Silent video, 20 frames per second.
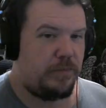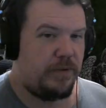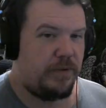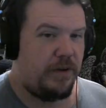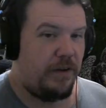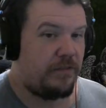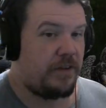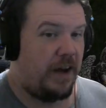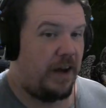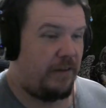
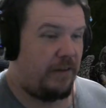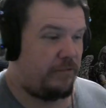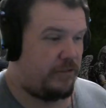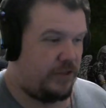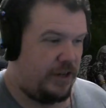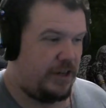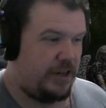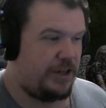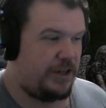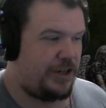of
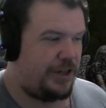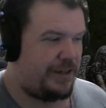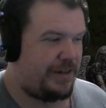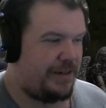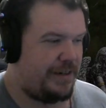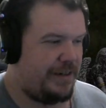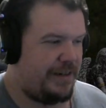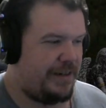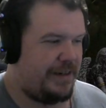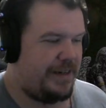conversation
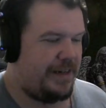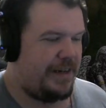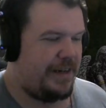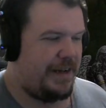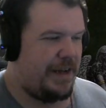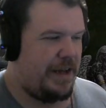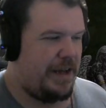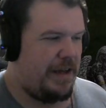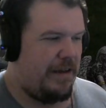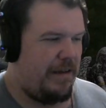
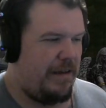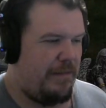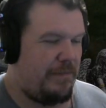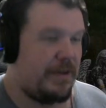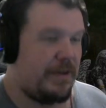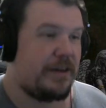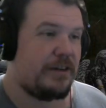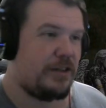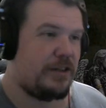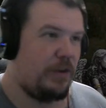
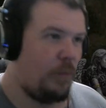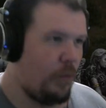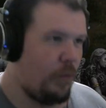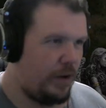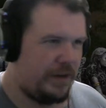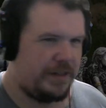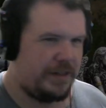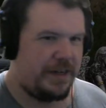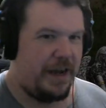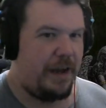because the
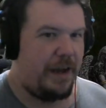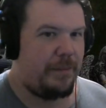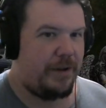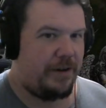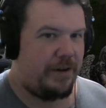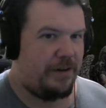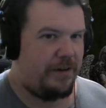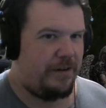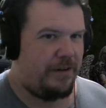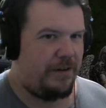one time
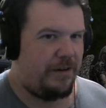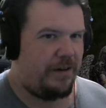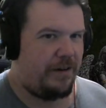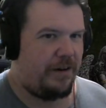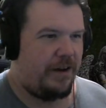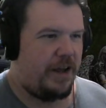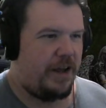it hurt her.